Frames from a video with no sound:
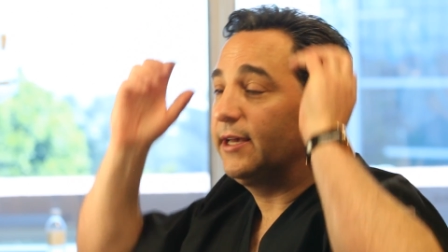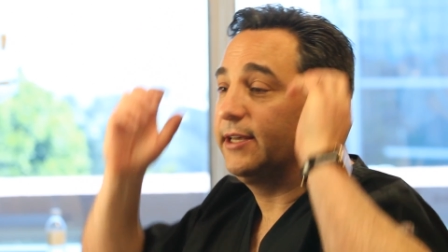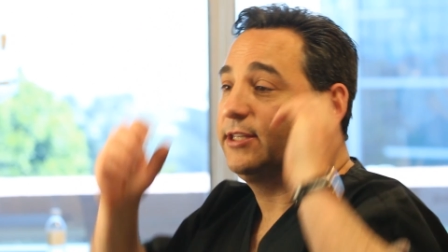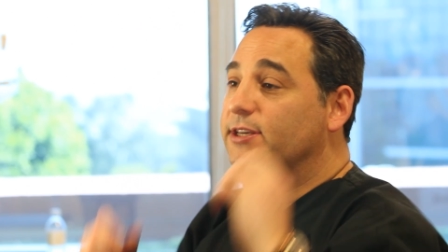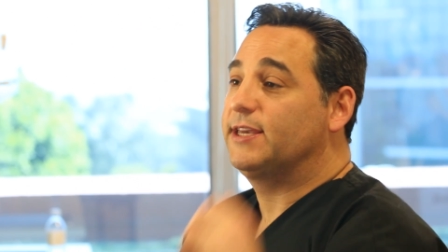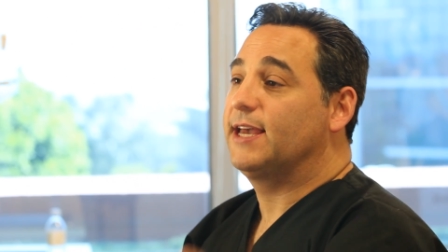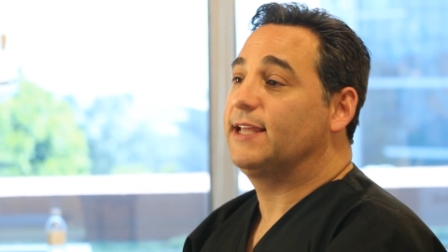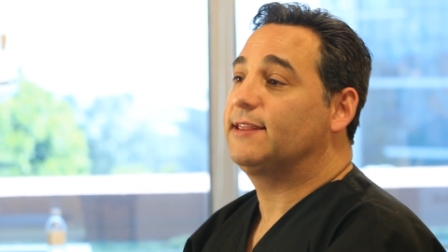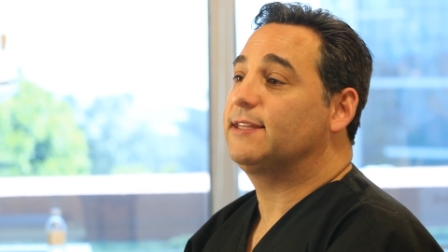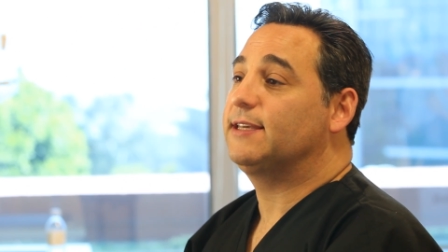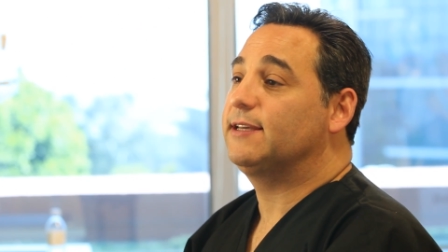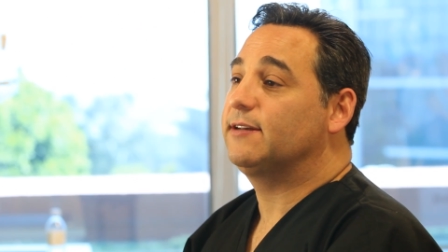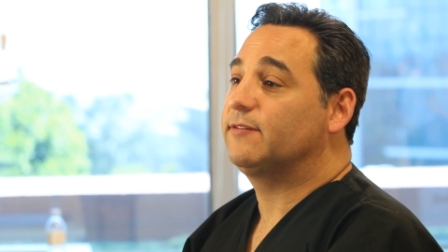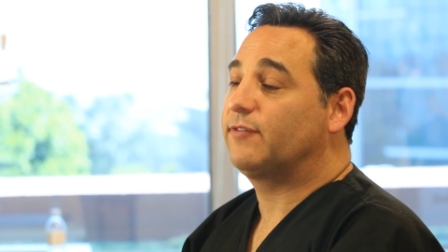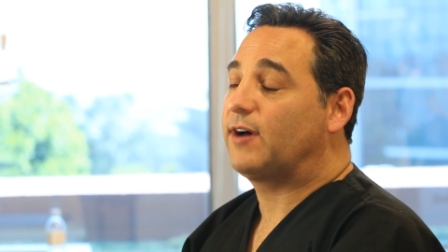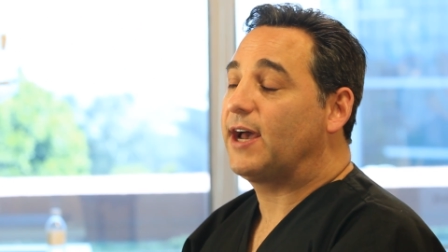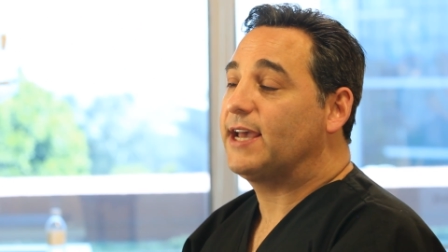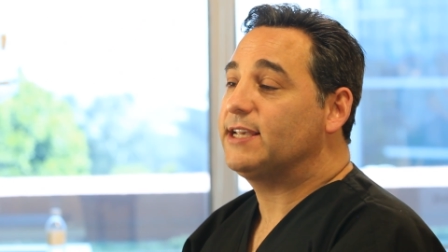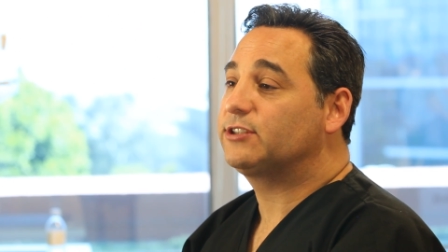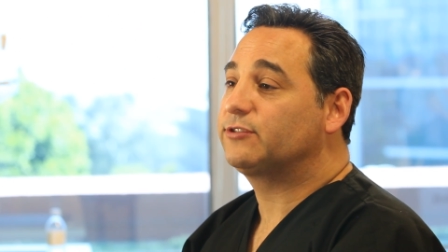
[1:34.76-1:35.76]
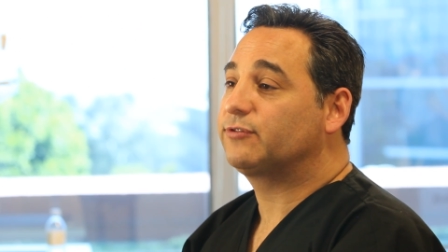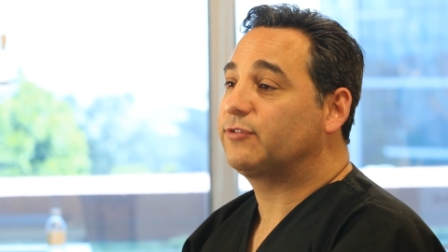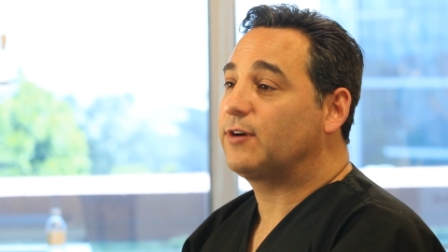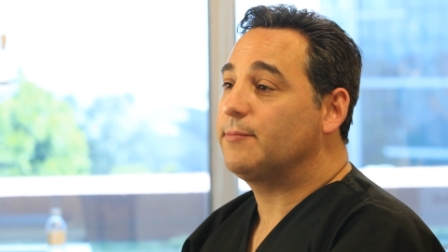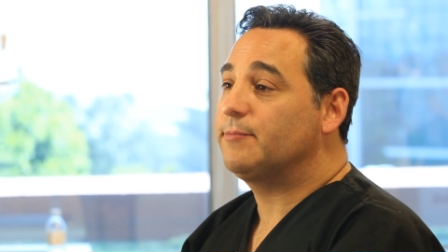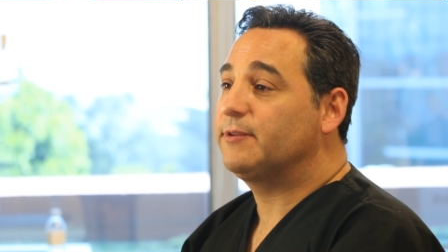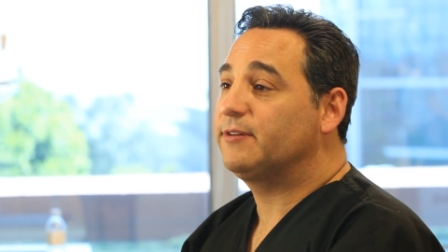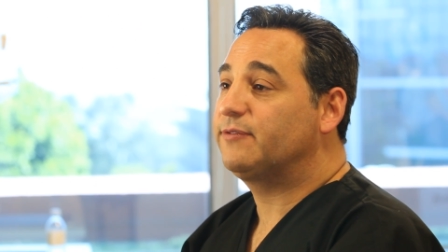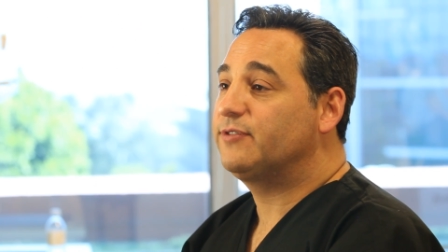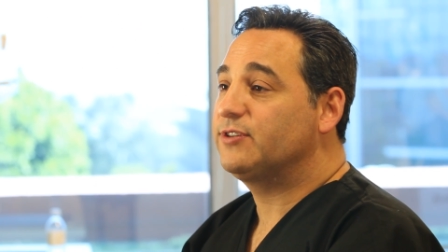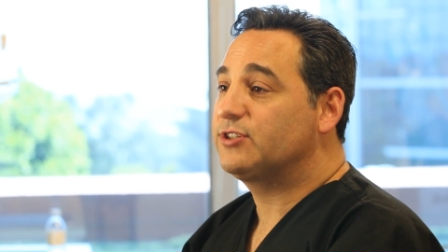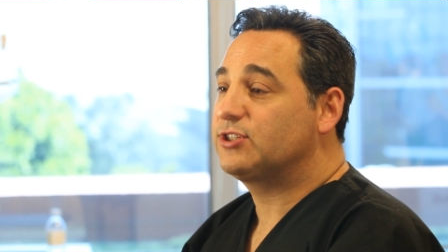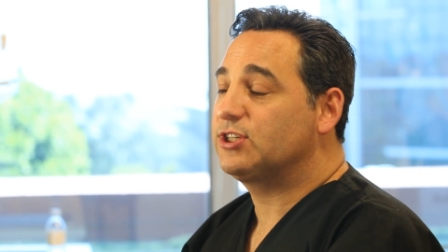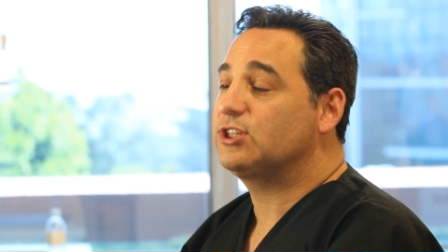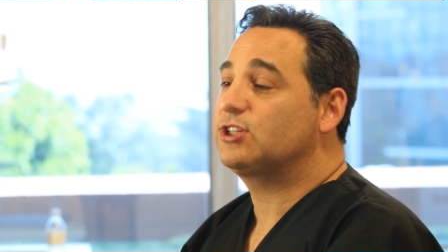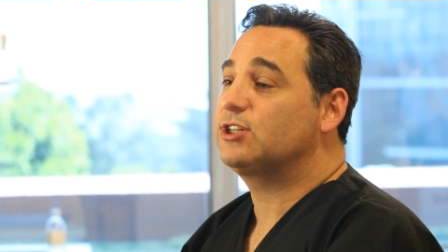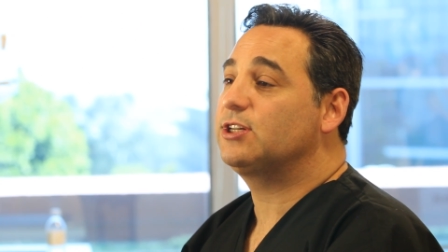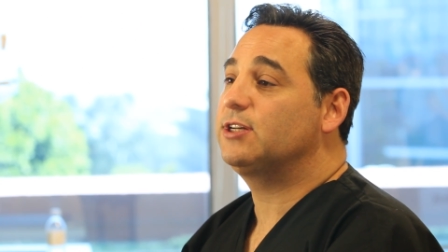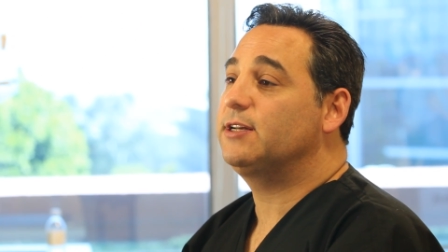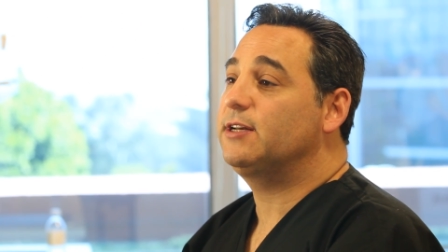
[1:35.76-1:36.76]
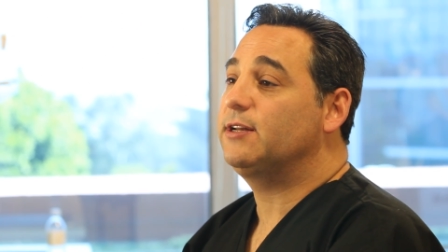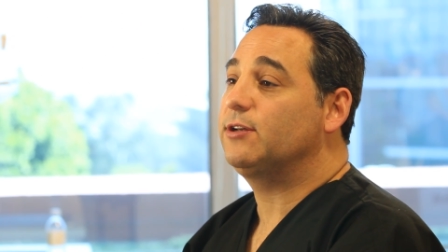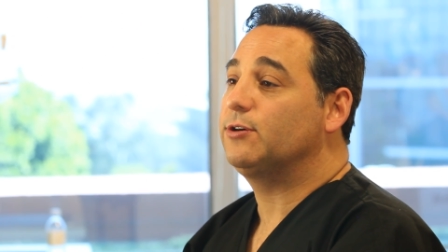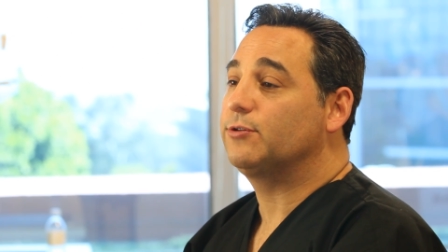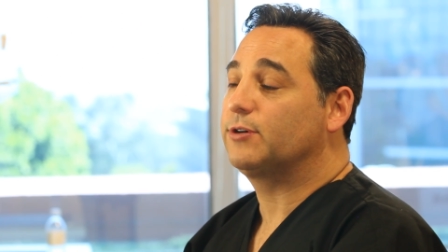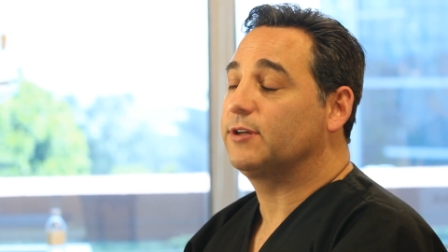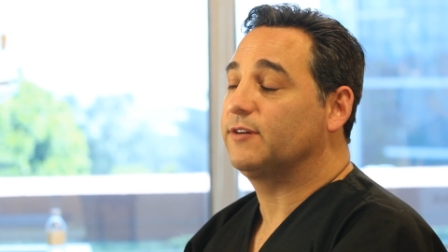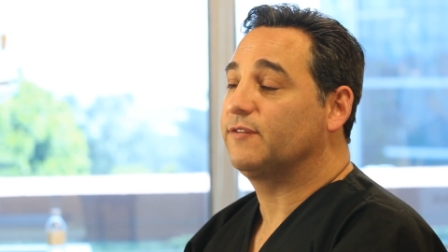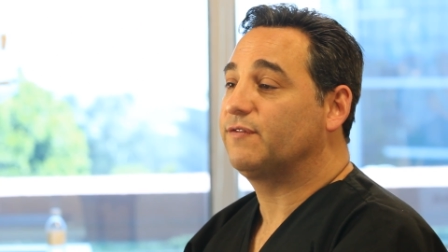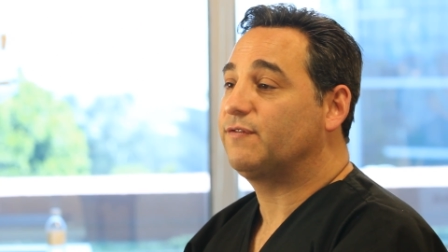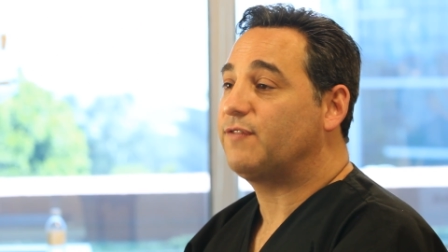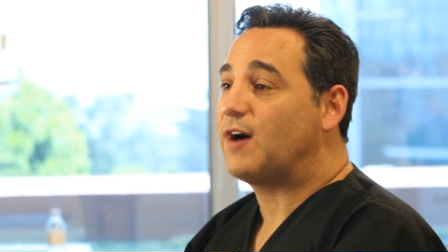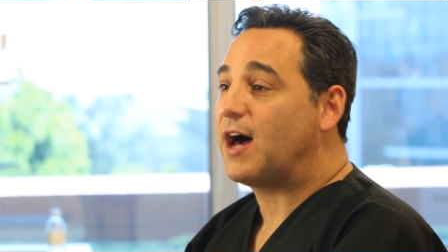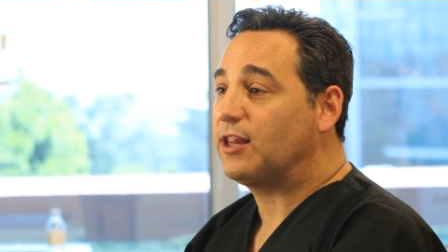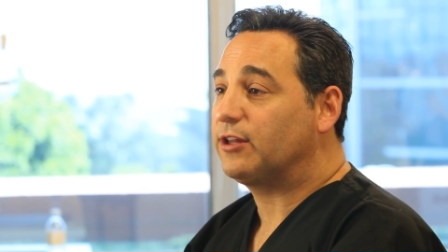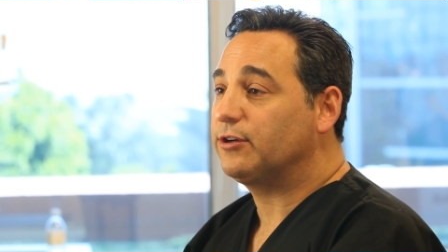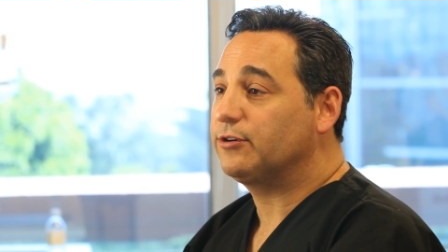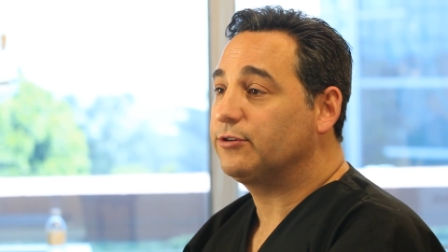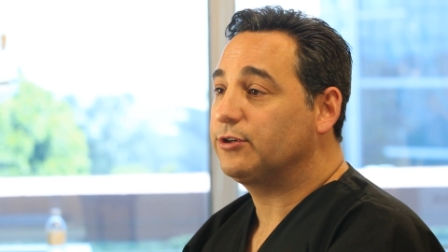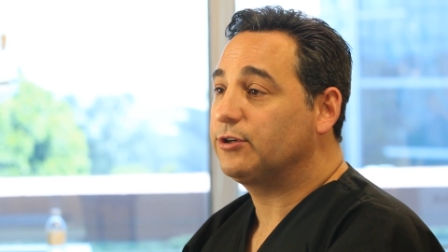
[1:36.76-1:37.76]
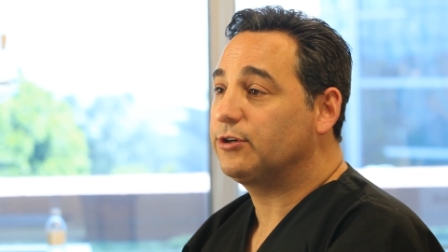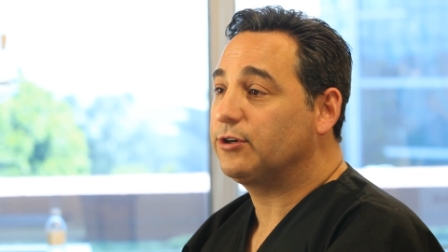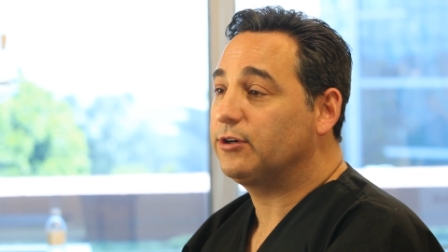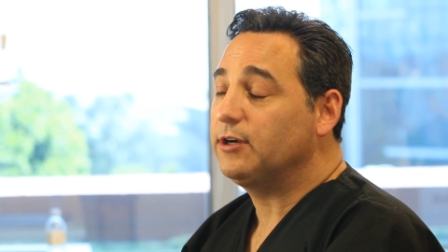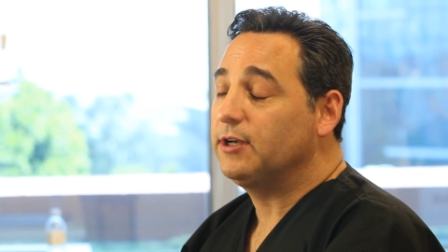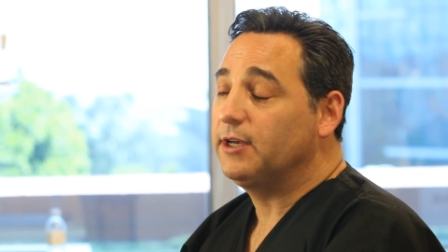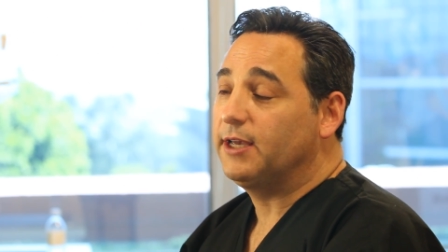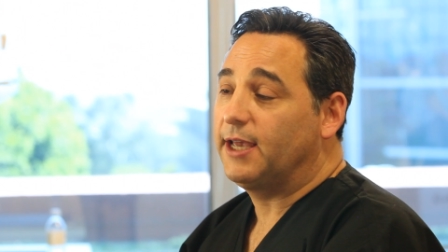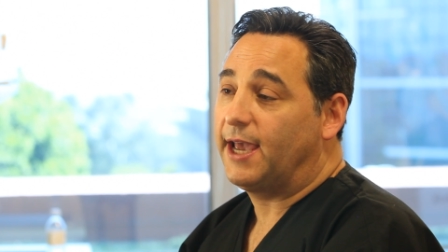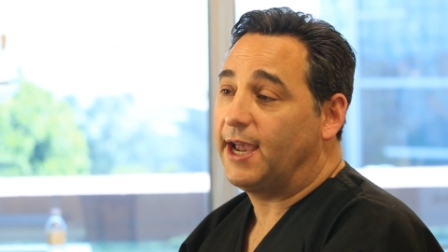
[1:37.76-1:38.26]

You get the advice from the physician who can follow your